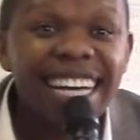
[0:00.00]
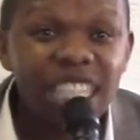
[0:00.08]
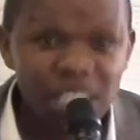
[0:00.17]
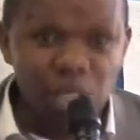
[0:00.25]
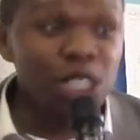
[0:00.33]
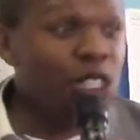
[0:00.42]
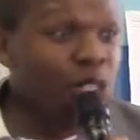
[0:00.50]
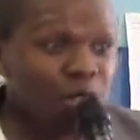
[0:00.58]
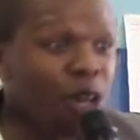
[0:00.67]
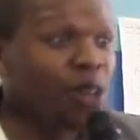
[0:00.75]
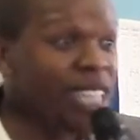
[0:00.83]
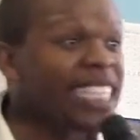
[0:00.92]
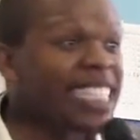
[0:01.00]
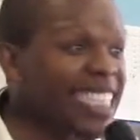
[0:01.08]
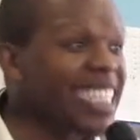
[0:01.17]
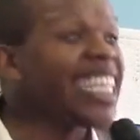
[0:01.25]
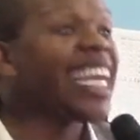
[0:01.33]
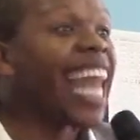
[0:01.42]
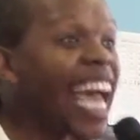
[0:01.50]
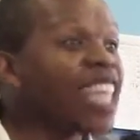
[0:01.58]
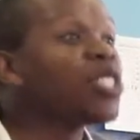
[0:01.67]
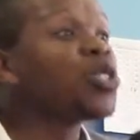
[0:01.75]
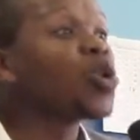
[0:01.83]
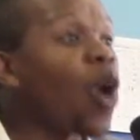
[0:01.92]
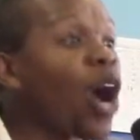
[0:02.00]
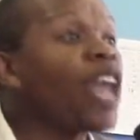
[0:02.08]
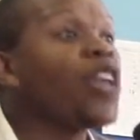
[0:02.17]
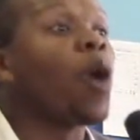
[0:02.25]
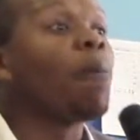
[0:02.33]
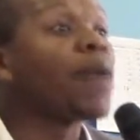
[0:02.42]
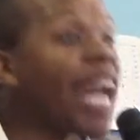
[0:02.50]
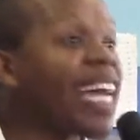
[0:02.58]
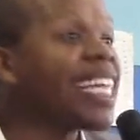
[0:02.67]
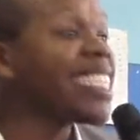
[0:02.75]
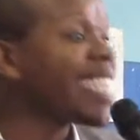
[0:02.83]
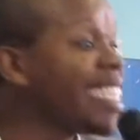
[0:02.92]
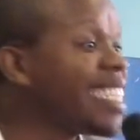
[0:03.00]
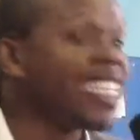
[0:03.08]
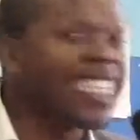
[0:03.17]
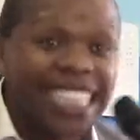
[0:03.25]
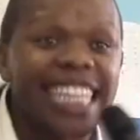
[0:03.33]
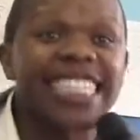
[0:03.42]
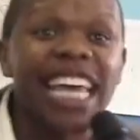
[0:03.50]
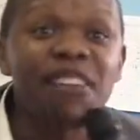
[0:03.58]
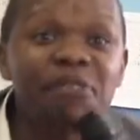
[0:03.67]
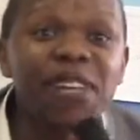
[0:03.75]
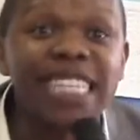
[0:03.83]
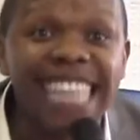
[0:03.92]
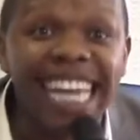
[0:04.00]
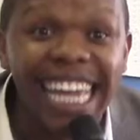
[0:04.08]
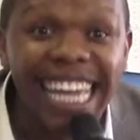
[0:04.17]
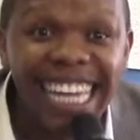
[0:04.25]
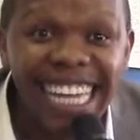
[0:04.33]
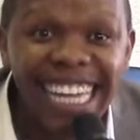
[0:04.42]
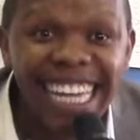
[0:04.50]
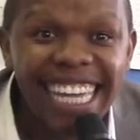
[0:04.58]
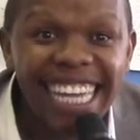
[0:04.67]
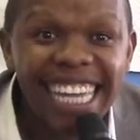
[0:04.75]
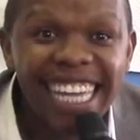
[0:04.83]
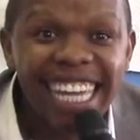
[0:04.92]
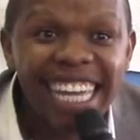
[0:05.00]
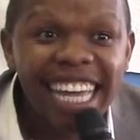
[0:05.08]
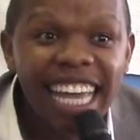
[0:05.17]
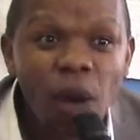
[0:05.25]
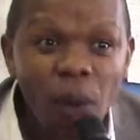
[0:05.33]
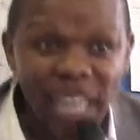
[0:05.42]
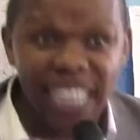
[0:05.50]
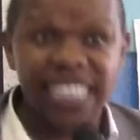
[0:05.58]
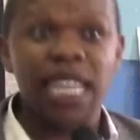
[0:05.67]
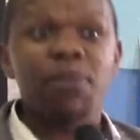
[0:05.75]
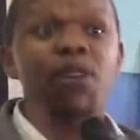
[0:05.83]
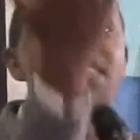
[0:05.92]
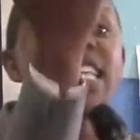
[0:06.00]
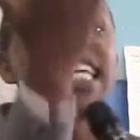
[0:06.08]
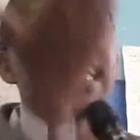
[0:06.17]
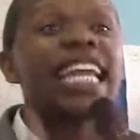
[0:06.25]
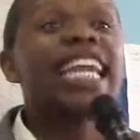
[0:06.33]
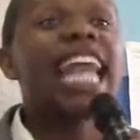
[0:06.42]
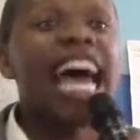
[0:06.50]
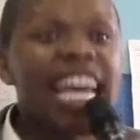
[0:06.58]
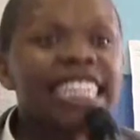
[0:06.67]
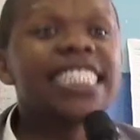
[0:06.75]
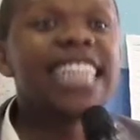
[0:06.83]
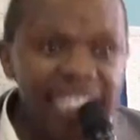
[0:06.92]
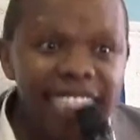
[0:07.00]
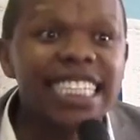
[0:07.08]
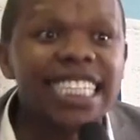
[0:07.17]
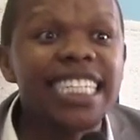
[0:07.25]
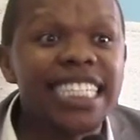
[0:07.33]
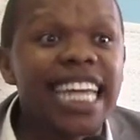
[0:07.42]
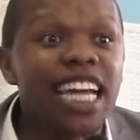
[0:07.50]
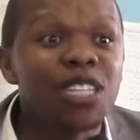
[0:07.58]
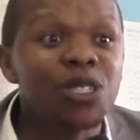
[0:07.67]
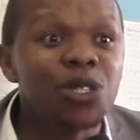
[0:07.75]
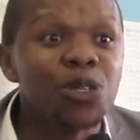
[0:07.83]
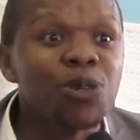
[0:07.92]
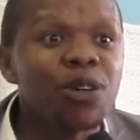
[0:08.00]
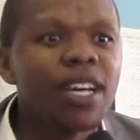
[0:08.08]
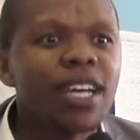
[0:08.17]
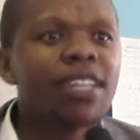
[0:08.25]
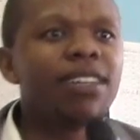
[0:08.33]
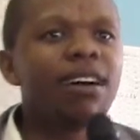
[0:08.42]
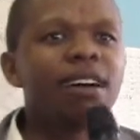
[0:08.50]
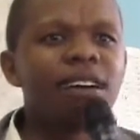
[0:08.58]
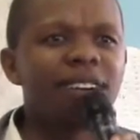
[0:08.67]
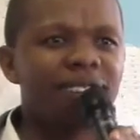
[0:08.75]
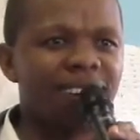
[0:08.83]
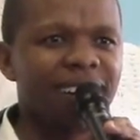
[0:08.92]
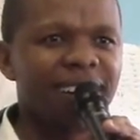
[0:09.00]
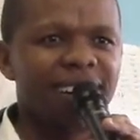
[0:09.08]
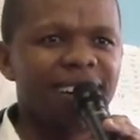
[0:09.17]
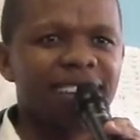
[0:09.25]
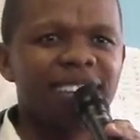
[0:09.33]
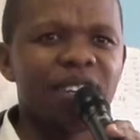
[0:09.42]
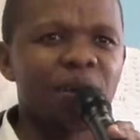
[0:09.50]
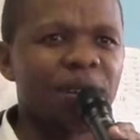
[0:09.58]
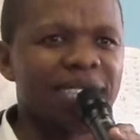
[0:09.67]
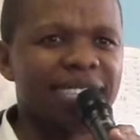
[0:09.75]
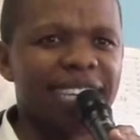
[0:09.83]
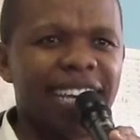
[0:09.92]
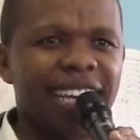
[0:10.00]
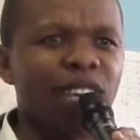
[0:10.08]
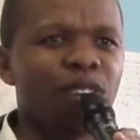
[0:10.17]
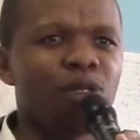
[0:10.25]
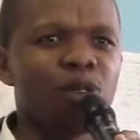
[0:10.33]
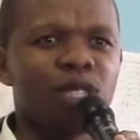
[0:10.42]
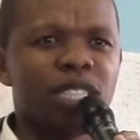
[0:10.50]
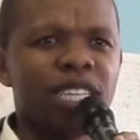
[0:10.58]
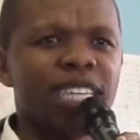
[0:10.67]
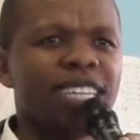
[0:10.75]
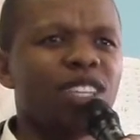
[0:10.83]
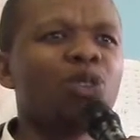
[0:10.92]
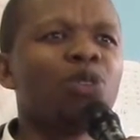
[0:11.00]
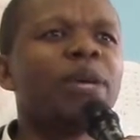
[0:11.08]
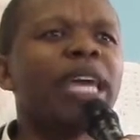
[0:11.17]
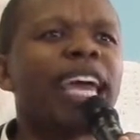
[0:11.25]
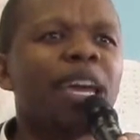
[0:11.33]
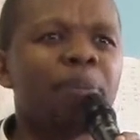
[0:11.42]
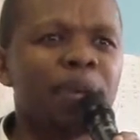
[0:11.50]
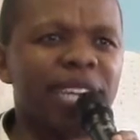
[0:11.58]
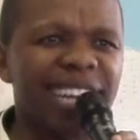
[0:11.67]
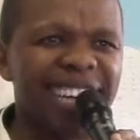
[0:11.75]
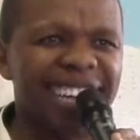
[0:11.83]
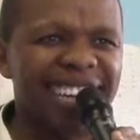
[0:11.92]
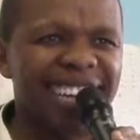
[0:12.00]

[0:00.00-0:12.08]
Did you know that sin lies to your brothers and sisters every day? What are some of the lies that sin tells you? No. You know what? If you sin, you'll happy, ne?